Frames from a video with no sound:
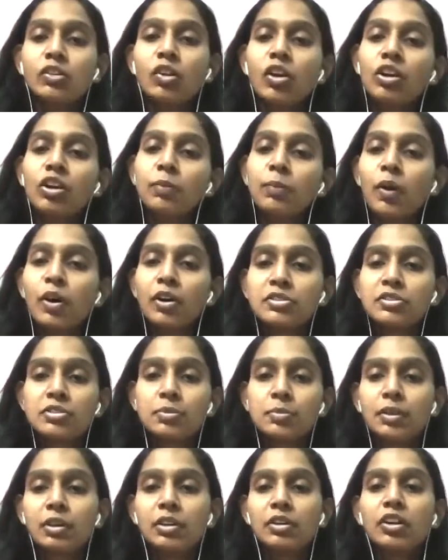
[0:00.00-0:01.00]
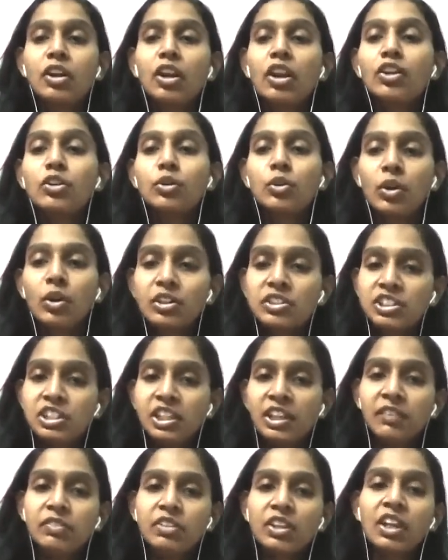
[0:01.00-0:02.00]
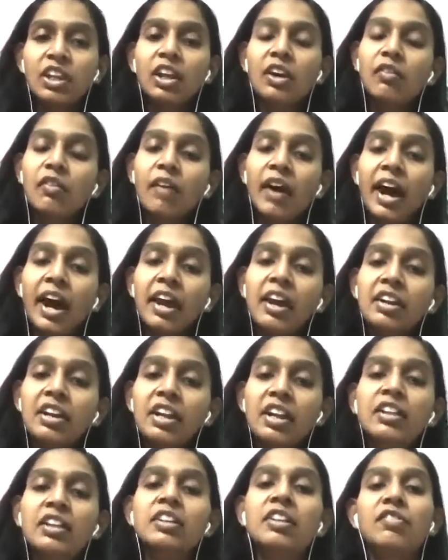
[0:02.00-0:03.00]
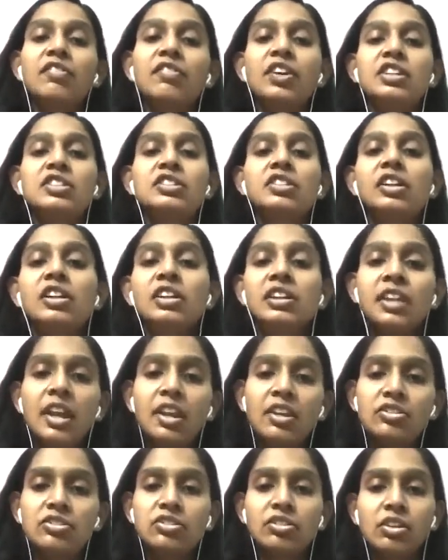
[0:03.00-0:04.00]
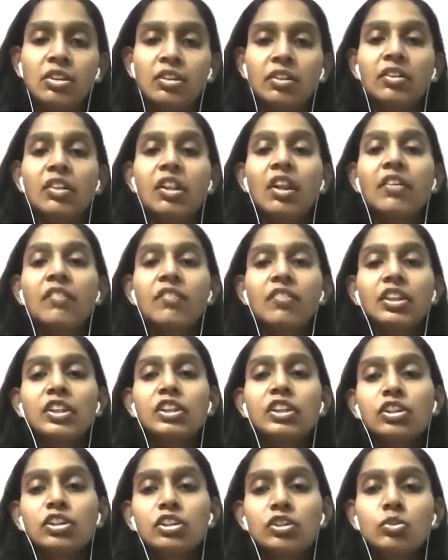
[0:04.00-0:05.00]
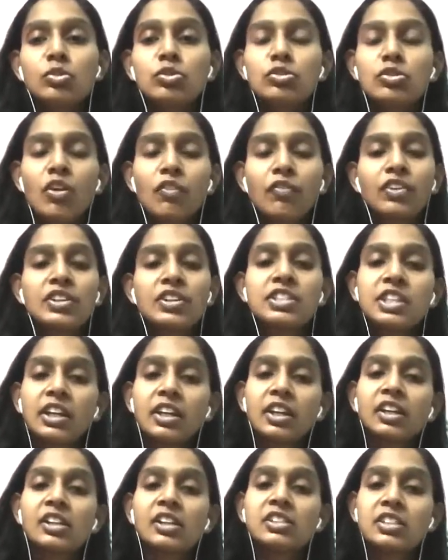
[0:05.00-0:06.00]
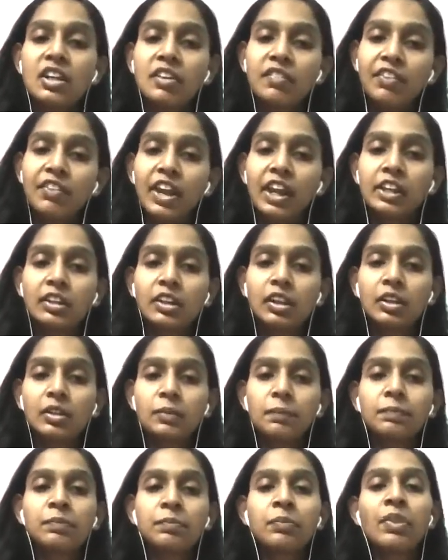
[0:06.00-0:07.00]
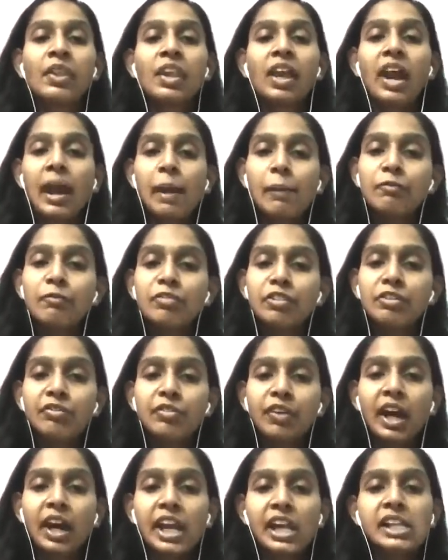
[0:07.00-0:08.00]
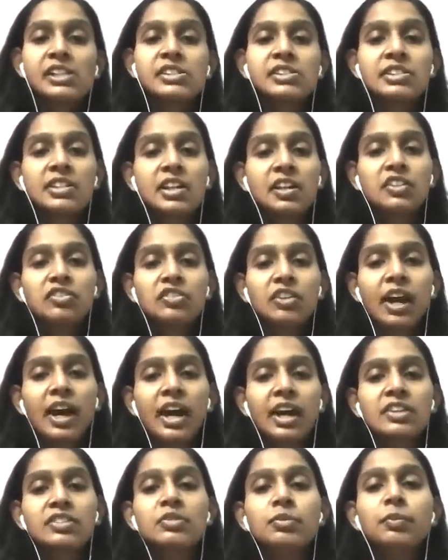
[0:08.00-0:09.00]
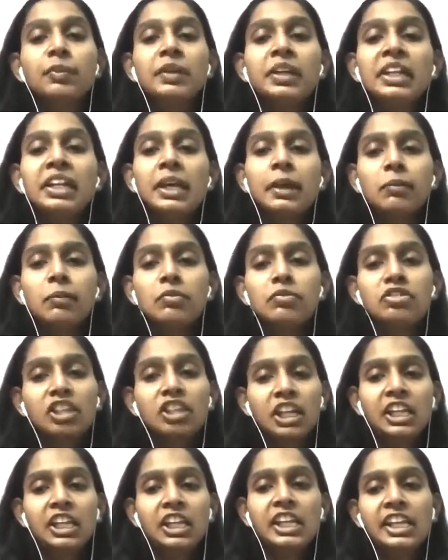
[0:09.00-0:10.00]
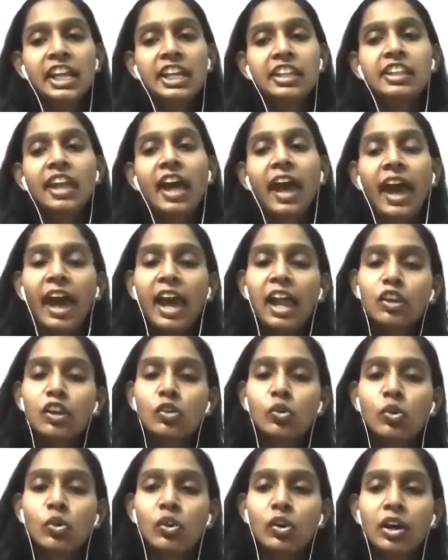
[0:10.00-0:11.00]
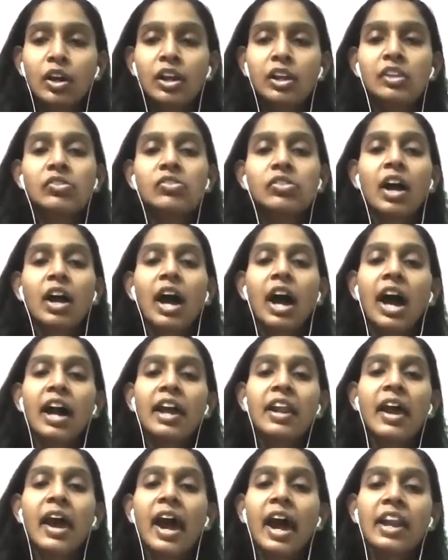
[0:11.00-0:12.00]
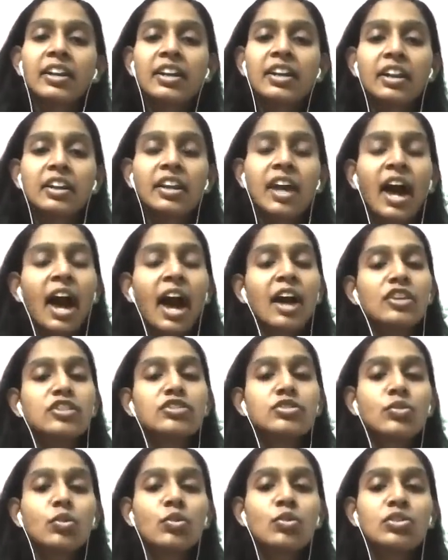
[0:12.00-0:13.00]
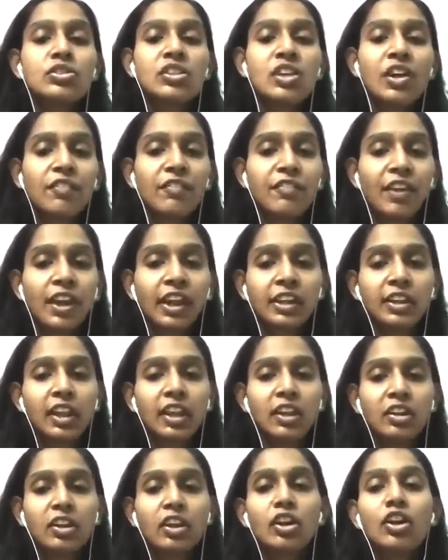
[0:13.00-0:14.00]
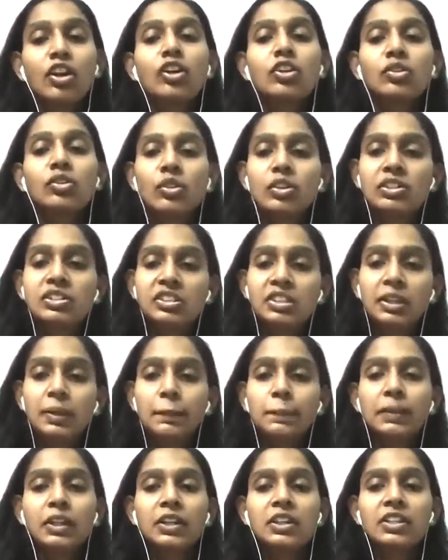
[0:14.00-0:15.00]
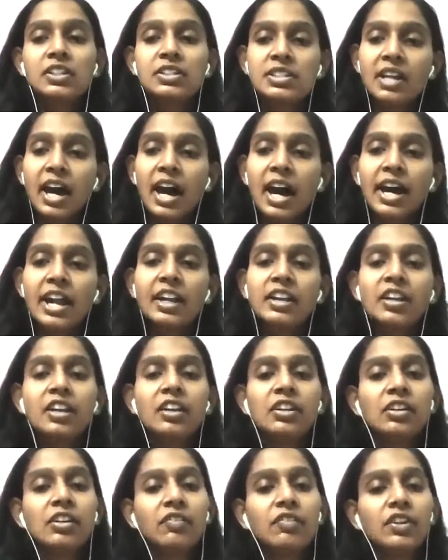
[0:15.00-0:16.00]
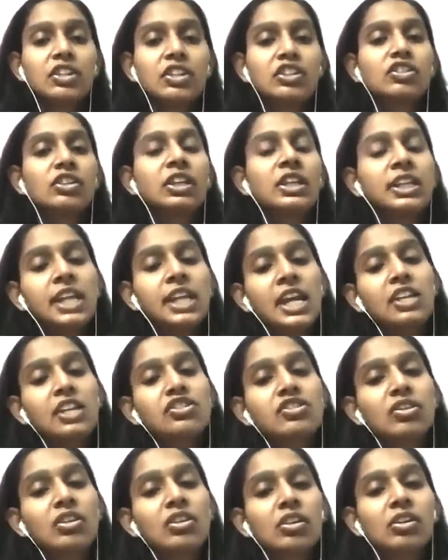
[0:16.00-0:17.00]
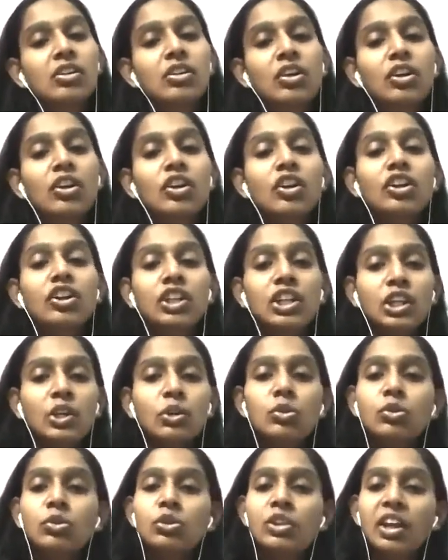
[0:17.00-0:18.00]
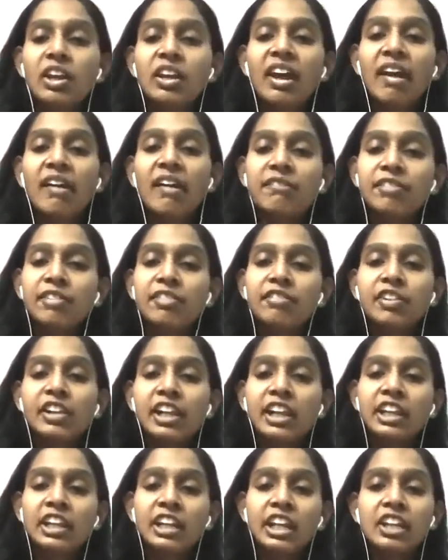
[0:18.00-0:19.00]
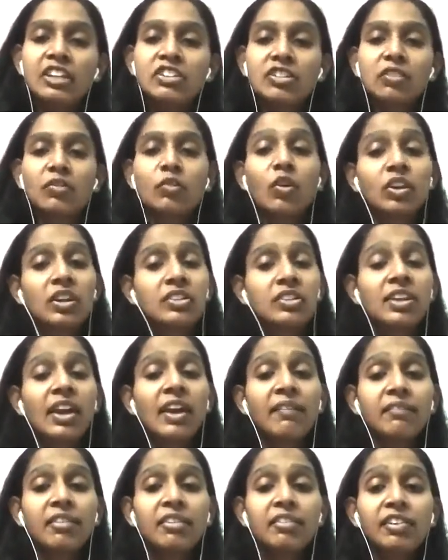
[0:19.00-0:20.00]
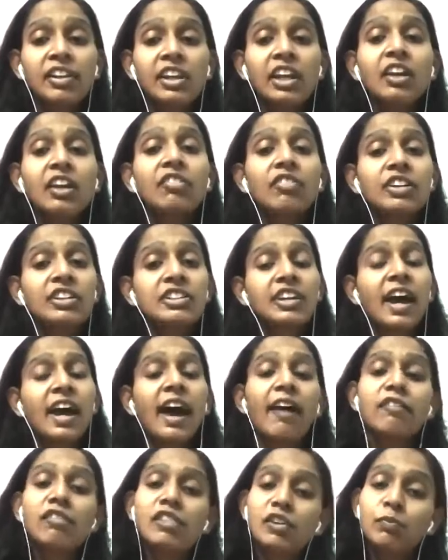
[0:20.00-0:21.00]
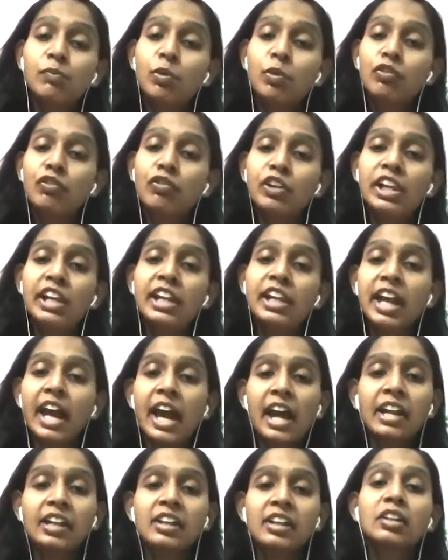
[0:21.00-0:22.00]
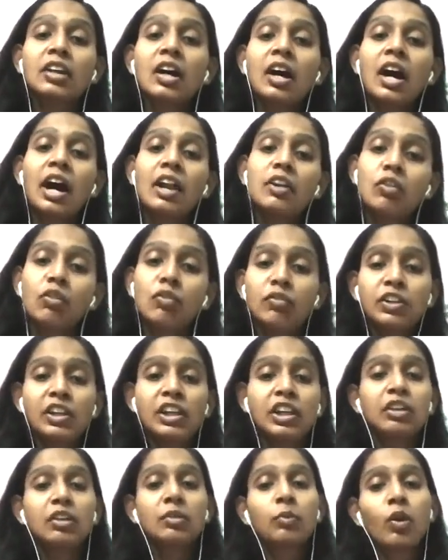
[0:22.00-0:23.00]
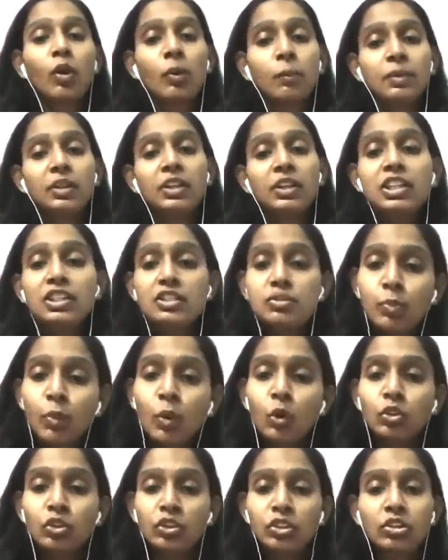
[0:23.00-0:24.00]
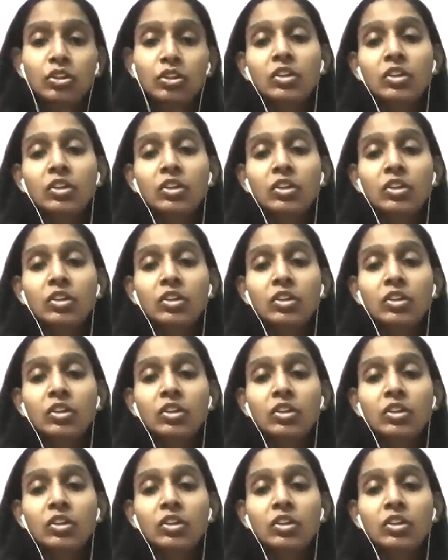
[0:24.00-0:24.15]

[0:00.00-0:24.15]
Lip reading: not possible to achieve the required interfacial tension with the use of a single surfactant. Amplifiers such as medium chain length alcohols are added as co-surfactant to achieve the desired interfacial tension. Due to their amphiphilic nature. What is amphiphilic? Which have lipophilic and hydrophilic properties both.